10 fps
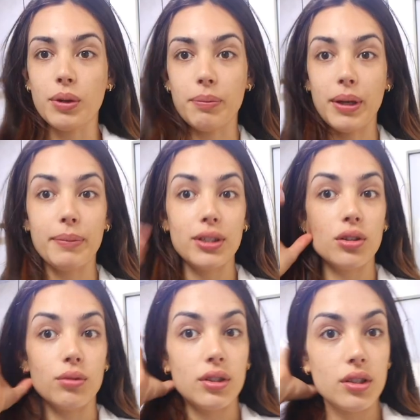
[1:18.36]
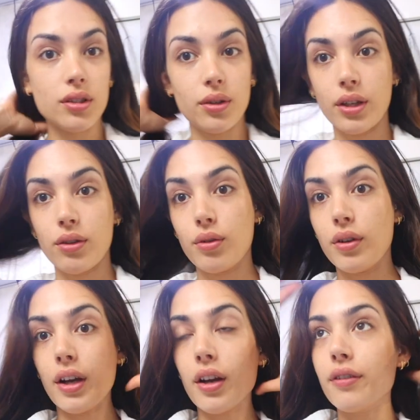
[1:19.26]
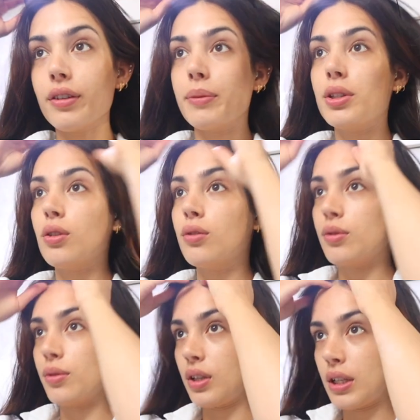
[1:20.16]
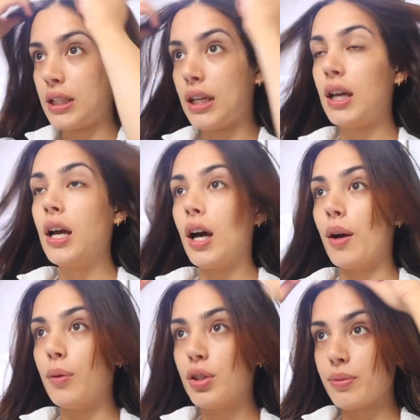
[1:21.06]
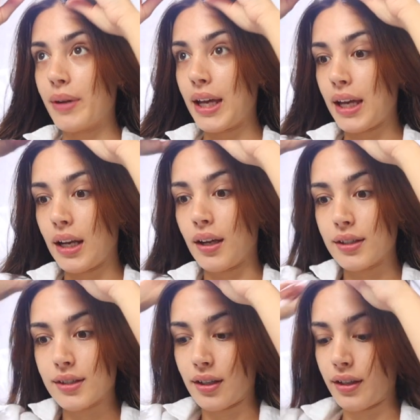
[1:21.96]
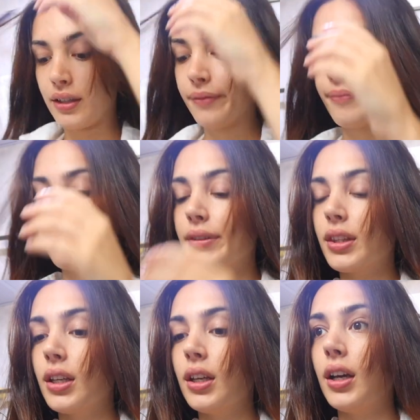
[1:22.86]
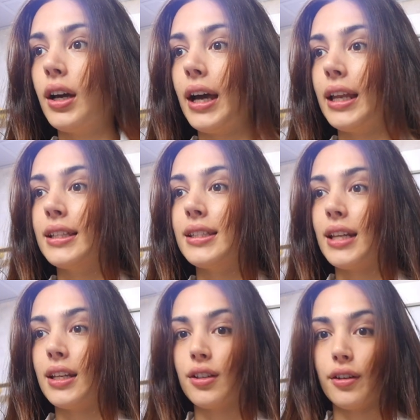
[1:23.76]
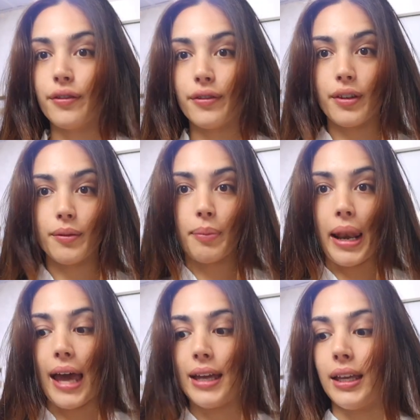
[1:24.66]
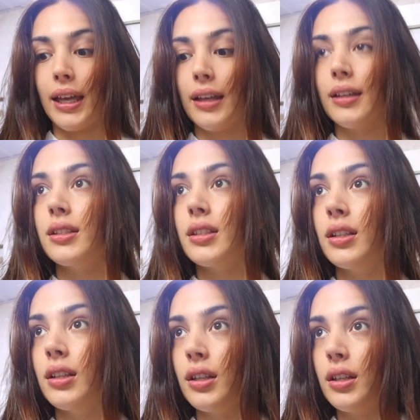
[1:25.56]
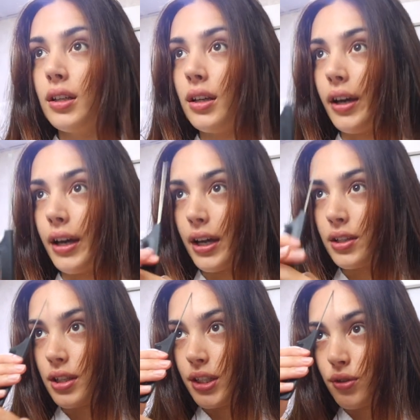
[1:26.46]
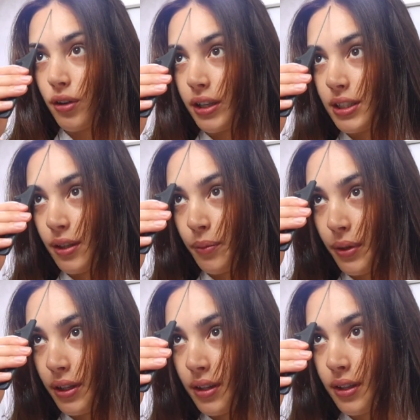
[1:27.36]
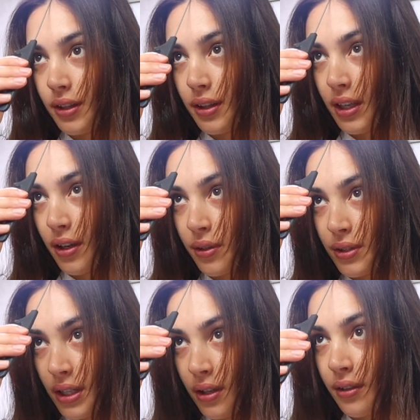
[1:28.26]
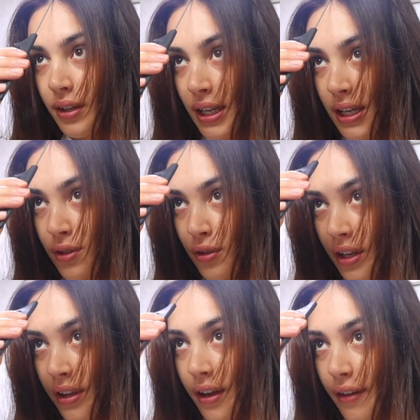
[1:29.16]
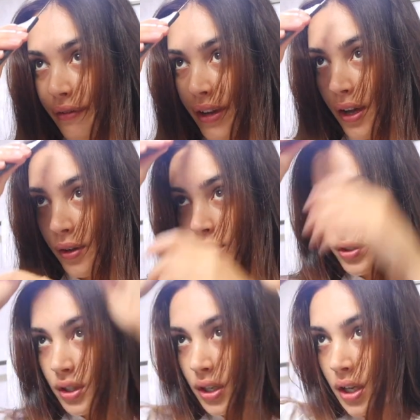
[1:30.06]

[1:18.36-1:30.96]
want to burn my shoulders, so I thought covering my shoulders was a good idea. I washed my hair last night and instead of plaiting it, I actually dried it with the hotel hairdryer that I found.